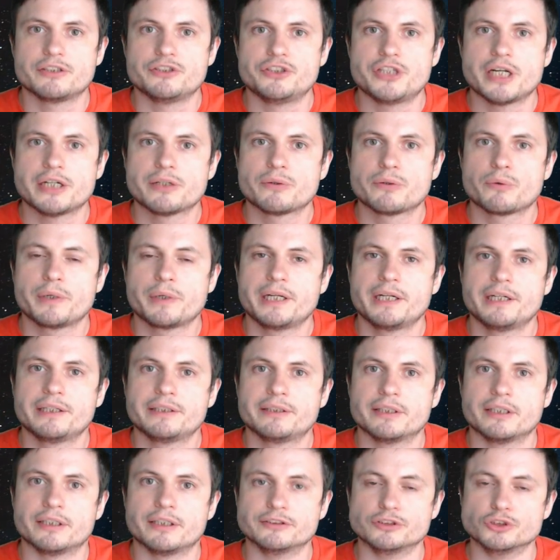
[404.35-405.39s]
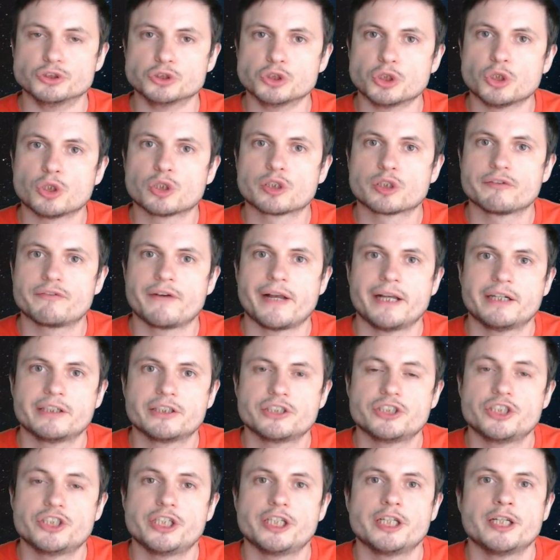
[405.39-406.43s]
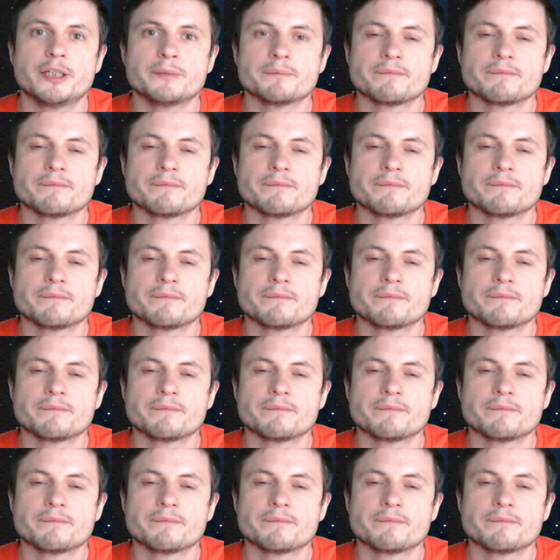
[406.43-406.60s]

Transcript: generated a lot of energy